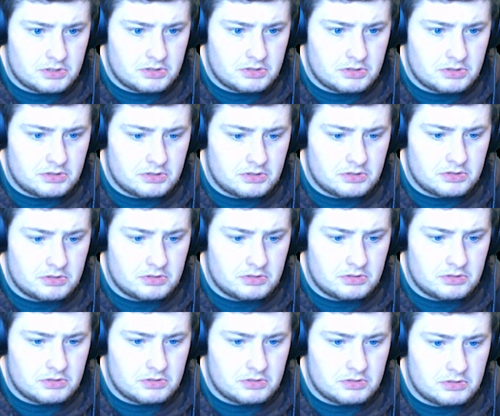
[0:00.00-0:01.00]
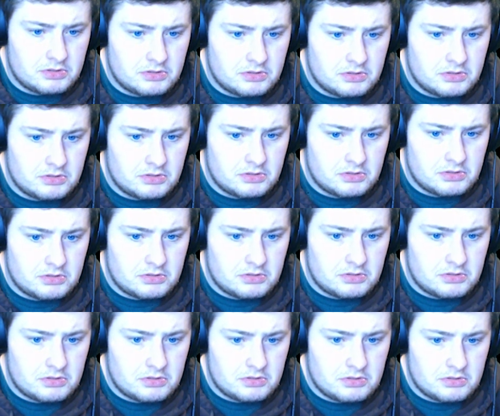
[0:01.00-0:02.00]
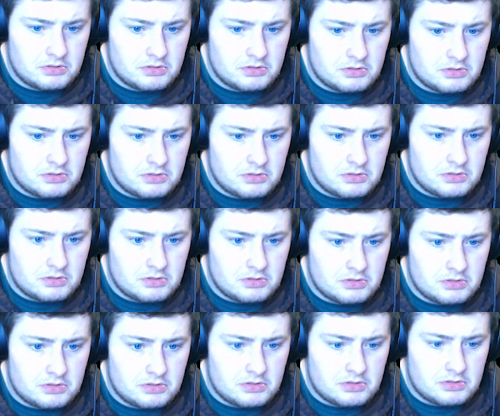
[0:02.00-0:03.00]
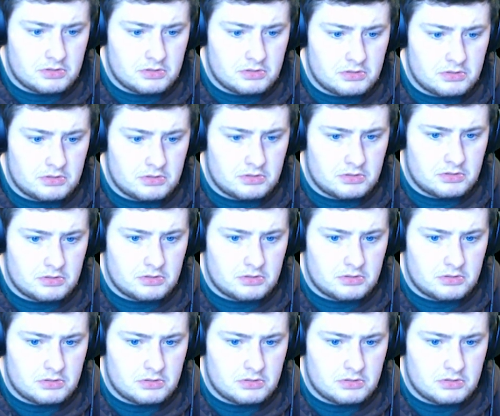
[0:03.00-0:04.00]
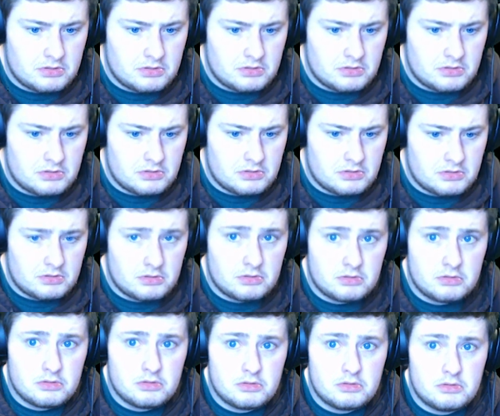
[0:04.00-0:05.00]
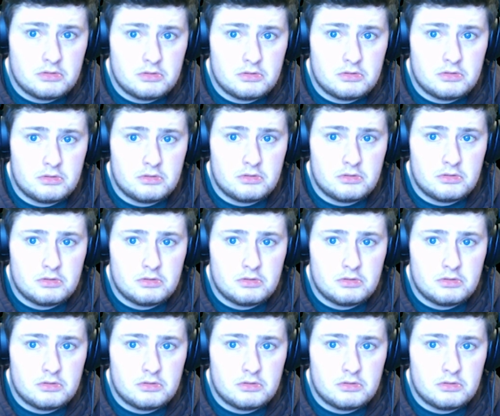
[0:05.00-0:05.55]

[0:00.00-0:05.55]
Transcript: [no speech]